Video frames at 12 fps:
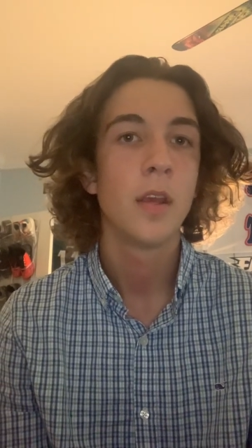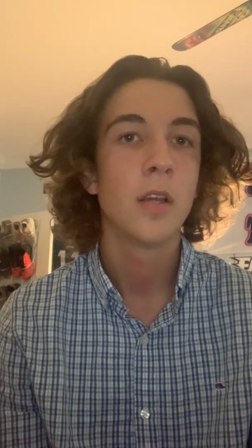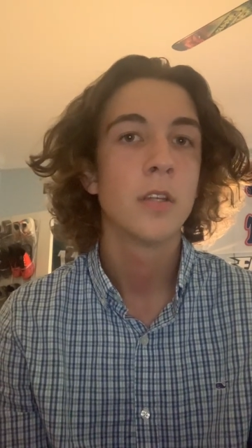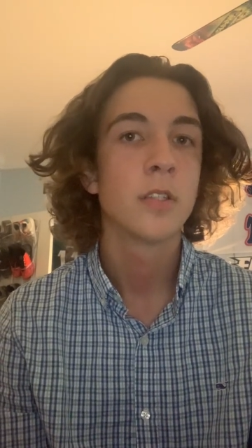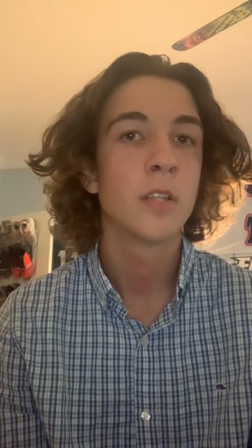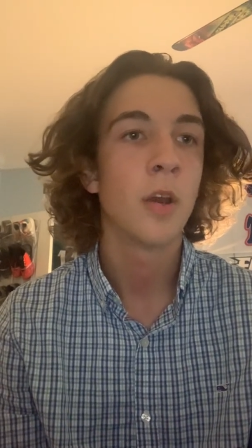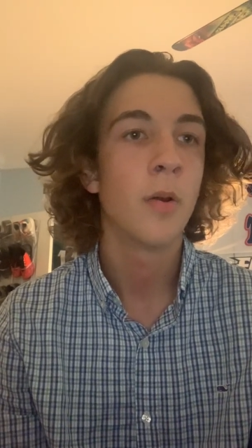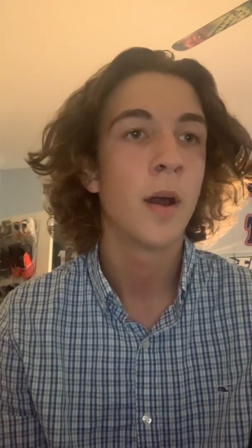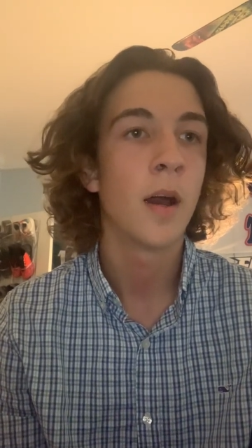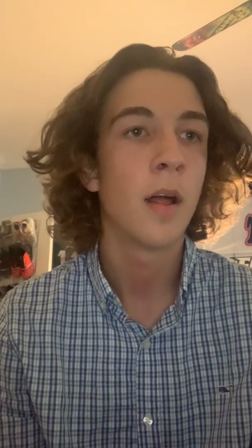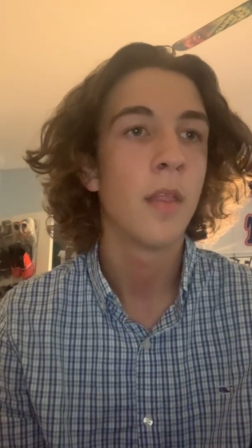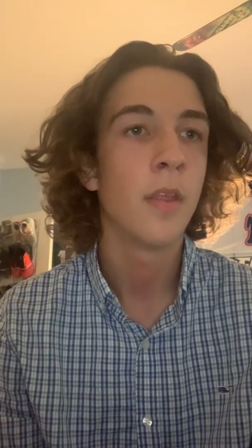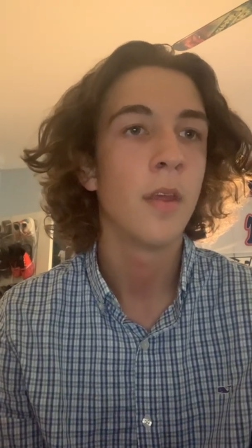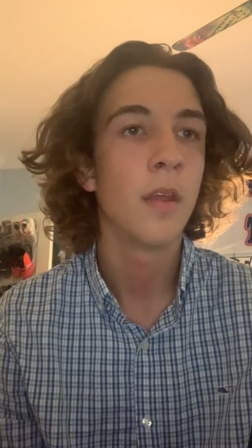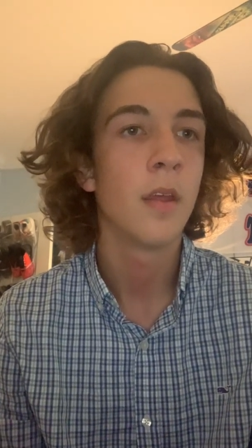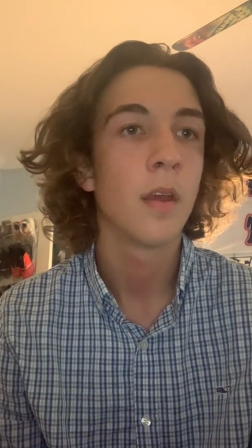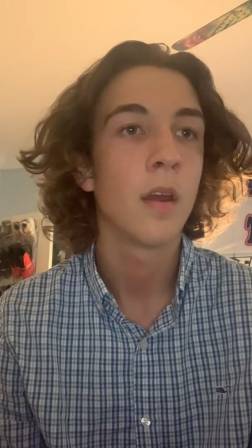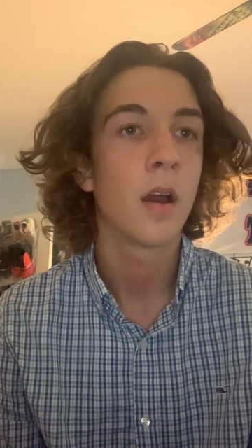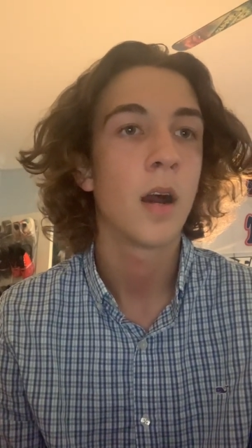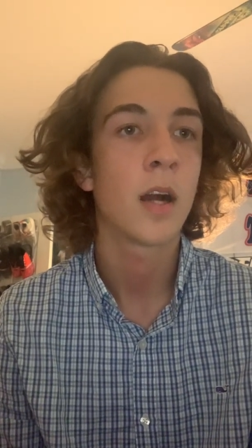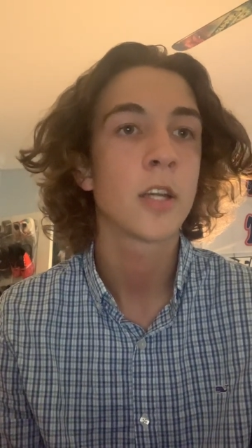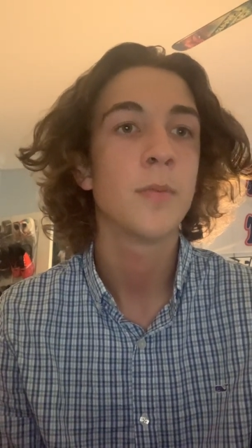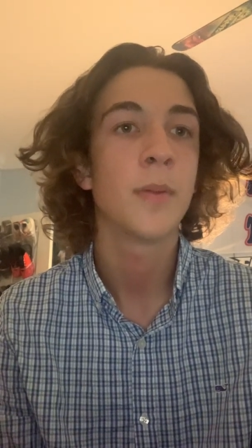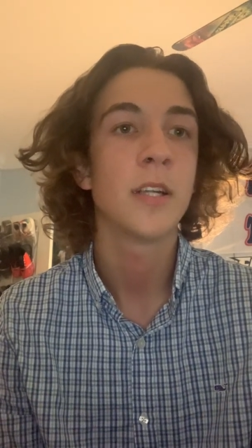So the
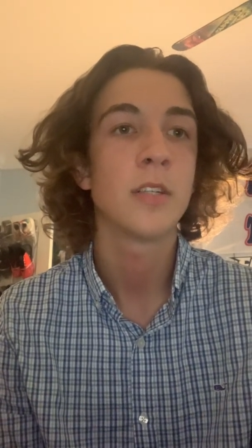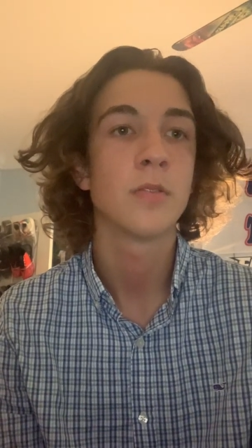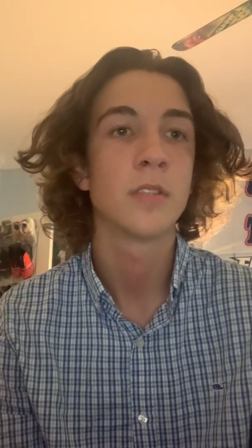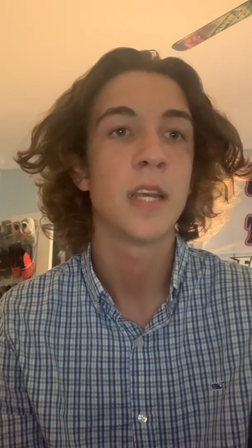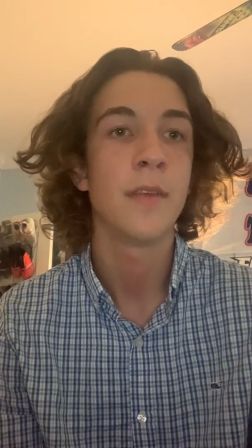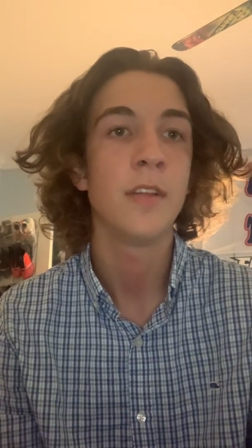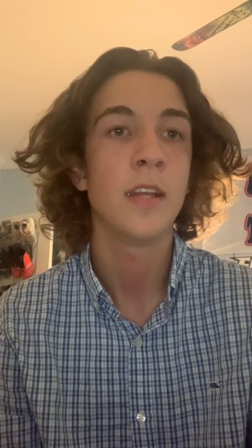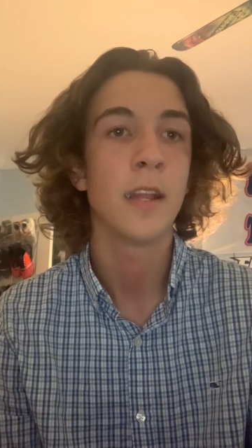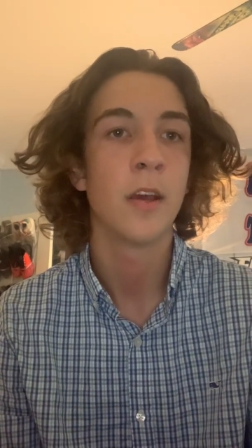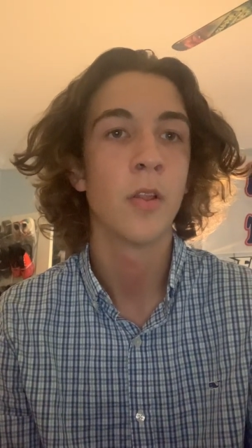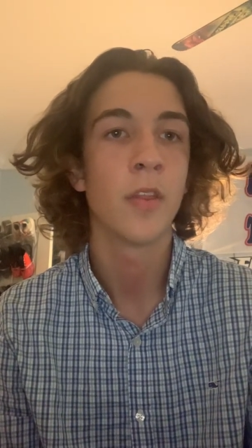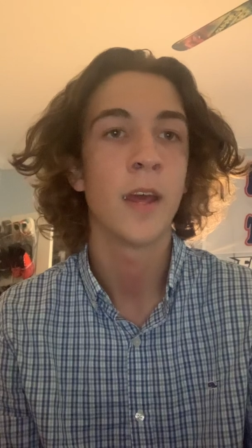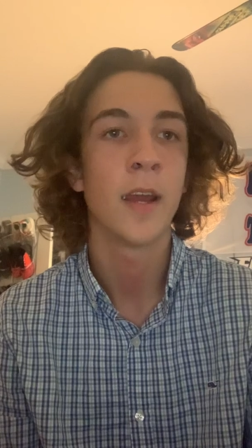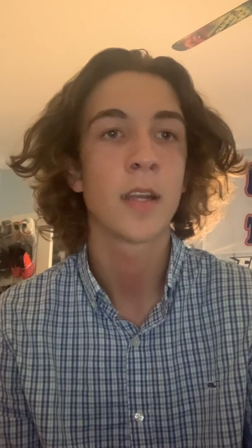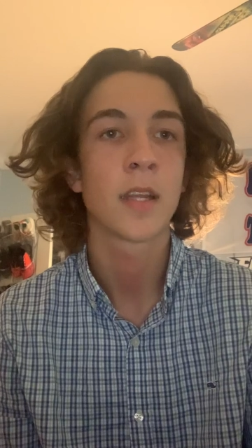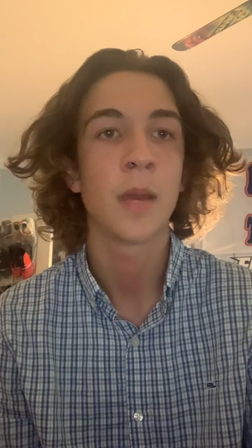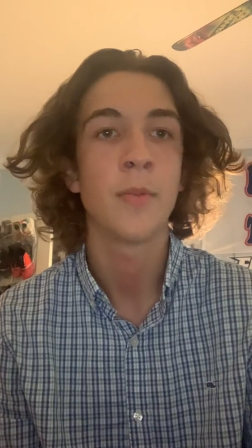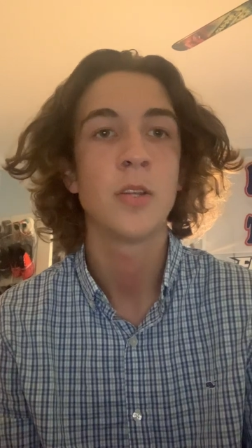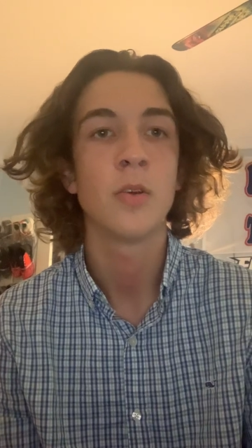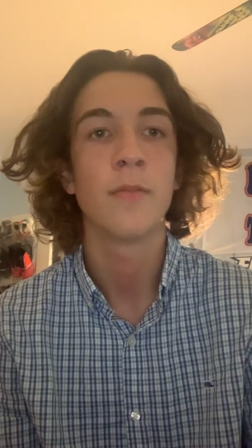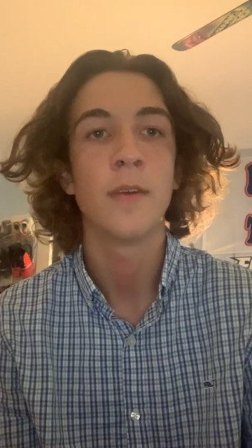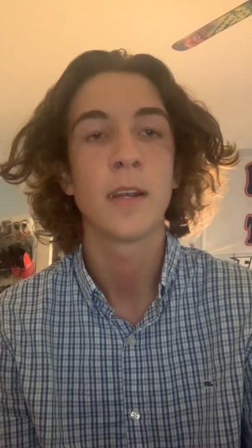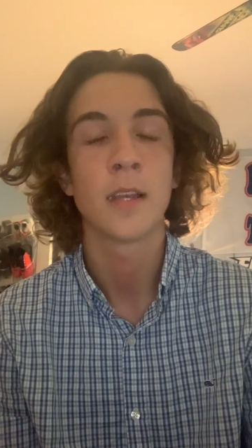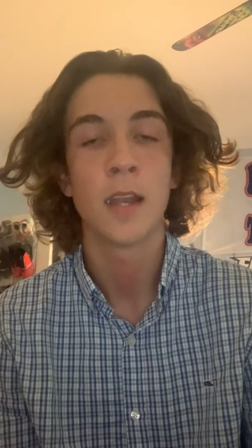Occupational Safety and Health Act came into
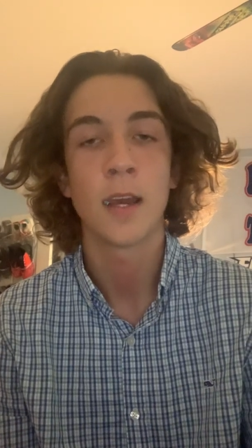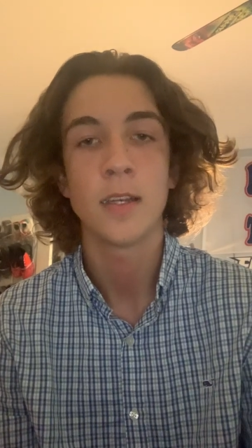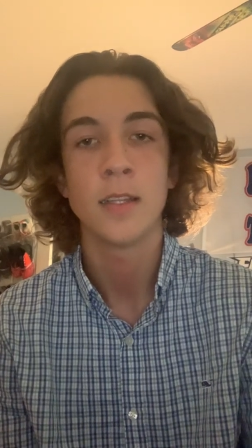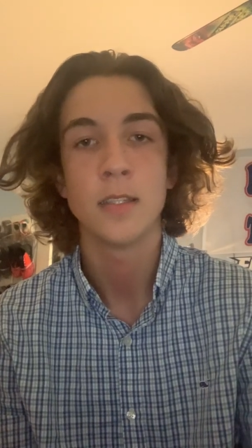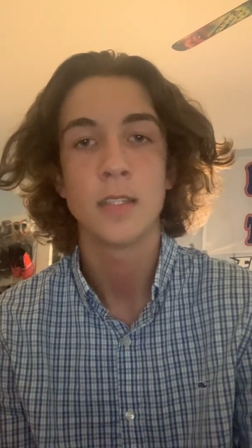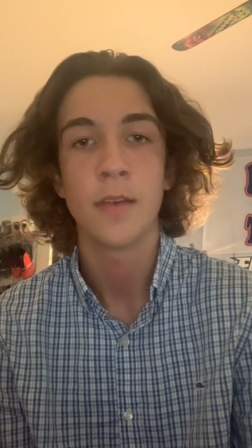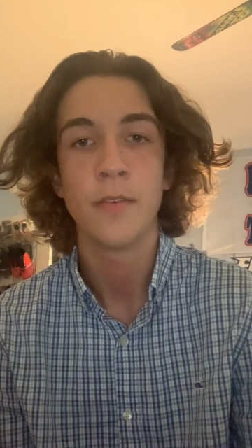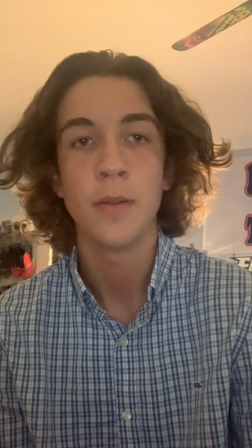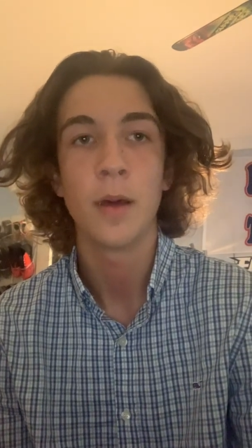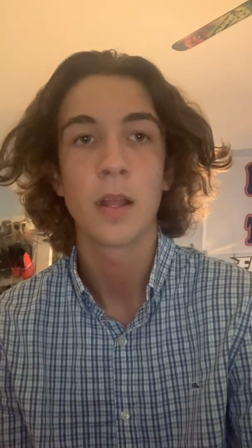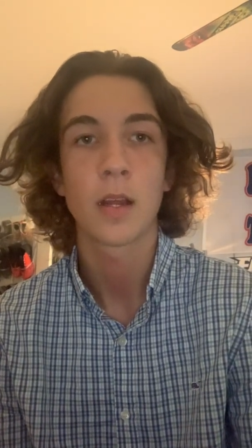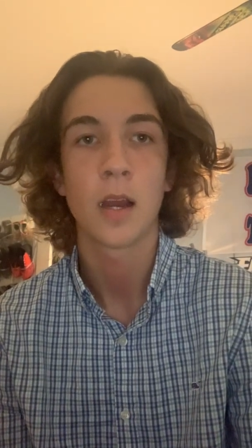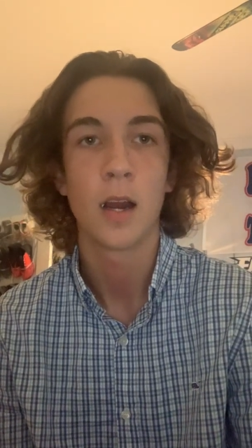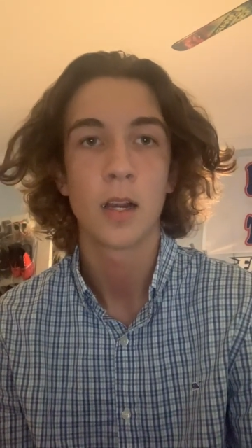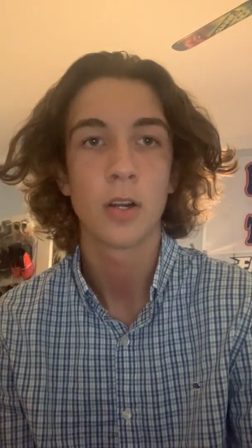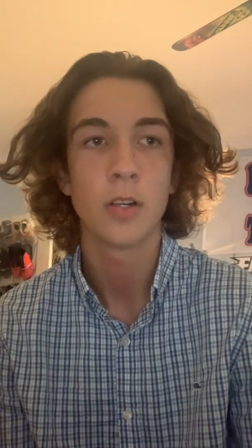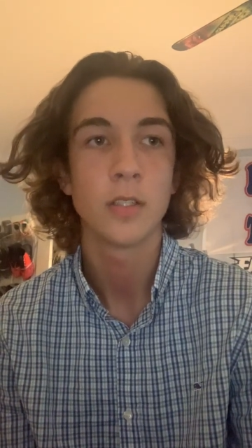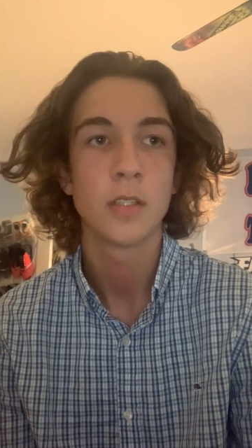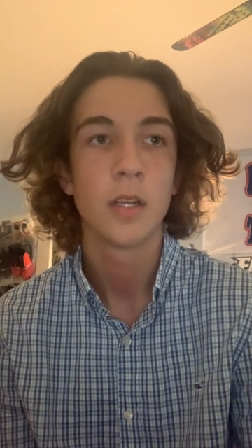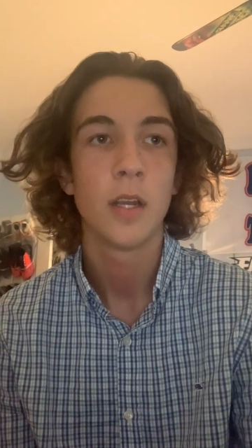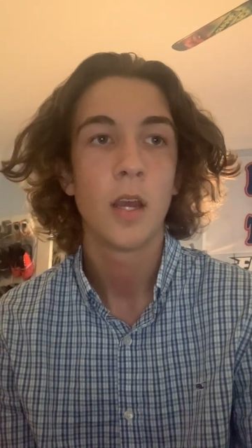effect in 1970 by Congress.